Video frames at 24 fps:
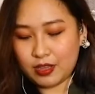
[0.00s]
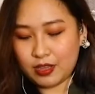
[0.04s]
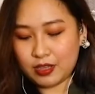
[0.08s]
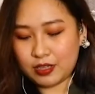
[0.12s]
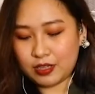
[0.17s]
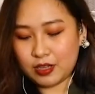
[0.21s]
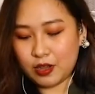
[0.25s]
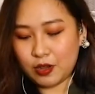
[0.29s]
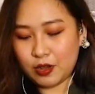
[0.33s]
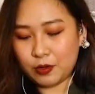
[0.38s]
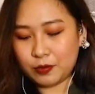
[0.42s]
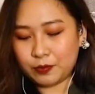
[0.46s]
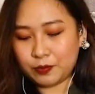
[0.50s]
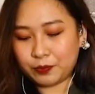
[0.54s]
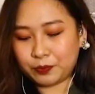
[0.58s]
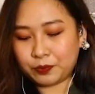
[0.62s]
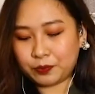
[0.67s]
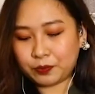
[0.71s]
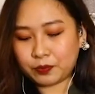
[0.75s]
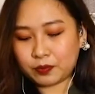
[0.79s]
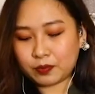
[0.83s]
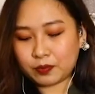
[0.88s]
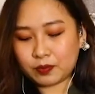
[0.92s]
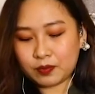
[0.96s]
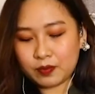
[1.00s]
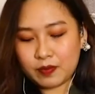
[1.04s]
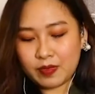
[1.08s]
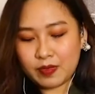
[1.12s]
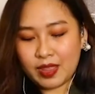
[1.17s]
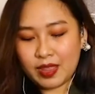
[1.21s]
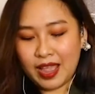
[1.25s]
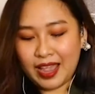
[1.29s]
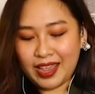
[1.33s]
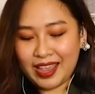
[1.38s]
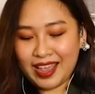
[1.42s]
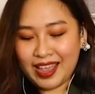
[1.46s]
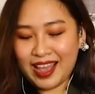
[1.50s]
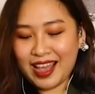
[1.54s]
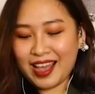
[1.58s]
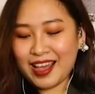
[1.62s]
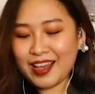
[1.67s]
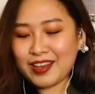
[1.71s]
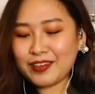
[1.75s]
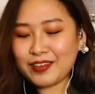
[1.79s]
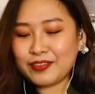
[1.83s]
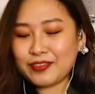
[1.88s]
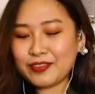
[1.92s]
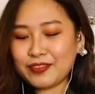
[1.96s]
so I
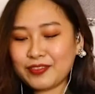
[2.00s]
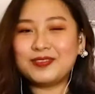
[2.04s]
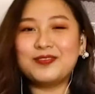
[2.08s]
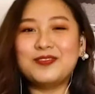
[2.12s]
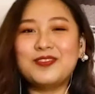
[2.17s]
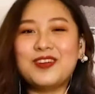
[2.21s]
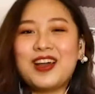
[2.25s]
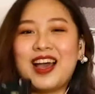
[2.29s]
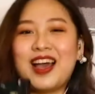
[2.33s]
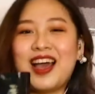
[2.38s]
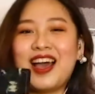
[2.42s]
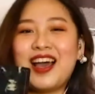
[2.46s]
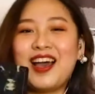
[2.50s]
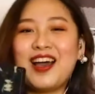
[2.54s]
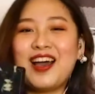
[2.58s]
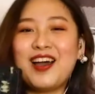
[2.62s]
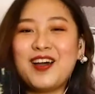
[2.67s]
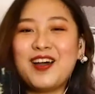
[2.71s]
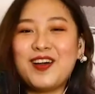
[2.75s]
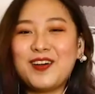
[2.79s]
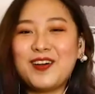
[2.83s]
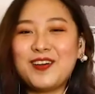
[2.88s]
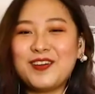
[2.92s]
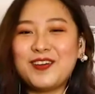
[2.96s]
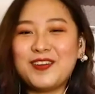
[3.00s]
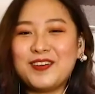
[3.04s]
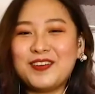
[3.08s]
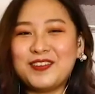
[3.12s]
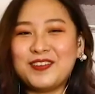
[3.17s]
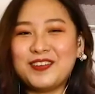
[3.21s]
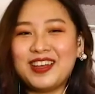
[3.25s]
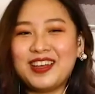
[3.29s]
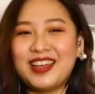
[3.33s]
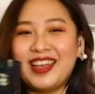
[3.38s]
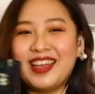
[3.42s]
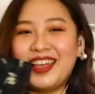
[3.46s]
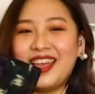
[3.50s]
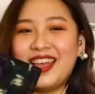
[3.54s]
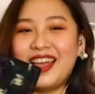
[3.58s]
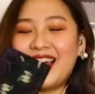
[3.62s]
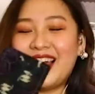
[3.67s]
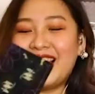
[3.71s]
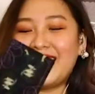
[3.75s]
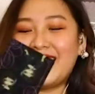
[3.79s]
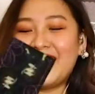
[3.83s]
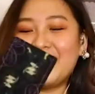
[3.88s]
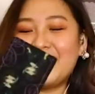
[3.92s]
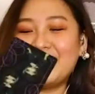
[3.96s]
have, wow. I
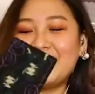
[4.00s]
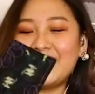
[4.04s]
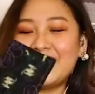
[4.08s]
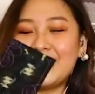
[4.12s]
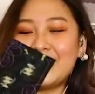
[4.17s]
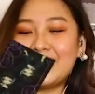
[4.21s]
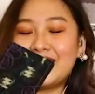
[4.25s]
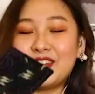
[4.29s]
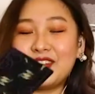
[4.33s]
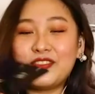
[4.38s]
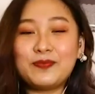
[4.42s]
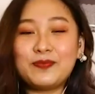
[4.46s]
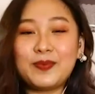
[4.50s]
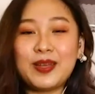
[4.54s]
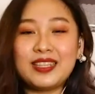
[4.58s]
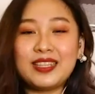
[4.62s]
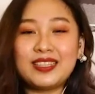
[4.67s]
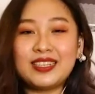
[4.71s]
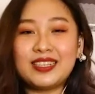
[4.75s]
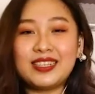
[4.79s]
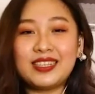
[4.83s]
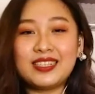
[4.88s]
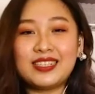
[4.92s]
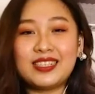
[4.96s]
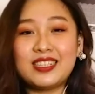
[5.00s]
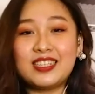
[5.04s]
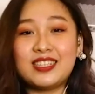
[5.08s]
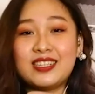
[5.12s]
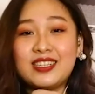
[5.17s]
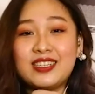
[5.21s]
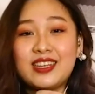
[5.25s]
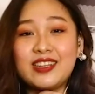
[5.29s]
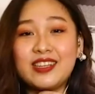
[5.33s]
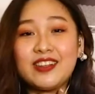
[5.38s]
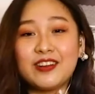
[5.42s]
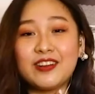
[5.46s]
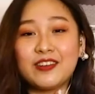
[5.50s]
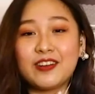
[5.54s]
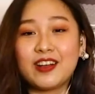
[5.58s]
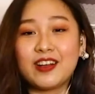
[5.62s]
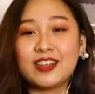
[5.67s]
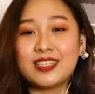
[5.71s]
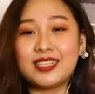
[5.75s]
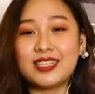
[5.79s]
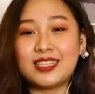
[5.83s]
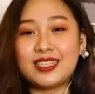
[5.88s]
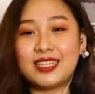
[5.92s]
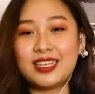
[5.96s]
have the Six of Pentacles is
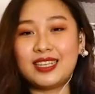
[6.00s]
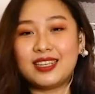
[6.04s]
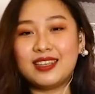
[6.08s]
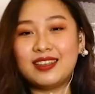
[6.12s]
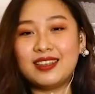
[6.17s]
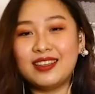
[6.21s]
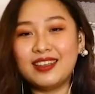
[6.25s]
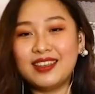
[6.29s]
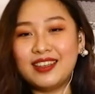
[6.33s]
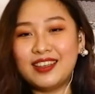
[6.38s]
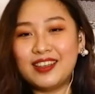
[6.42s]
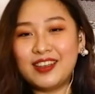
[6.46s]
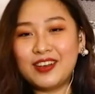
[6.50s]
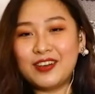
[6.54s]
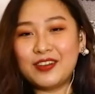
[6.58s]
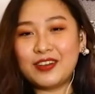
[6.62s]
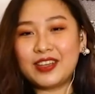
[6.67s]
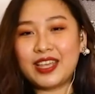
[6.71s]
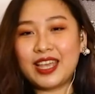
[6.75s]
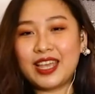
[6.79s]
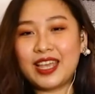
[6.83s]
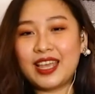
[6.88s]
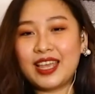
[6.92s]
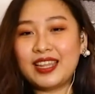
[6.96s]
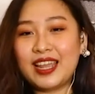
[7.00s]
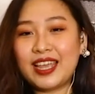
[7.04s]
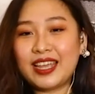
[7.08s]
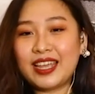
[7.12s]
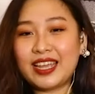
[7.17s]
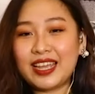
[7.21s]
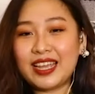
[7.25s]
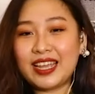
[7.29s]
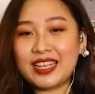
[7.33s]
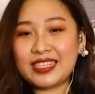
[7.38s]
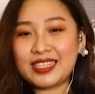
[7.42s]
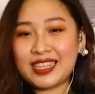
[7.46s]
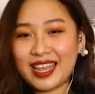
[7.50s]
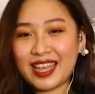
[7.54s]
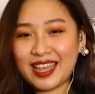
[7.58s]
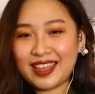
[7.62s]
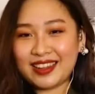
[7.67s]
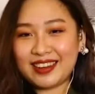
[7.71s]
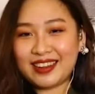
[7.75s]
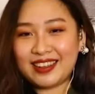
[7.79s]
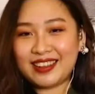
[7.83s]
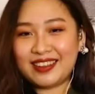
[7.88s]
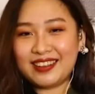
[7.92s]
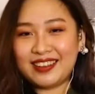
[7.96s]
generosity. Okay, and like I
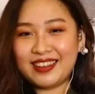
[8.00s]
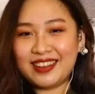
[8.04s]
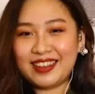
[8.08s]
said,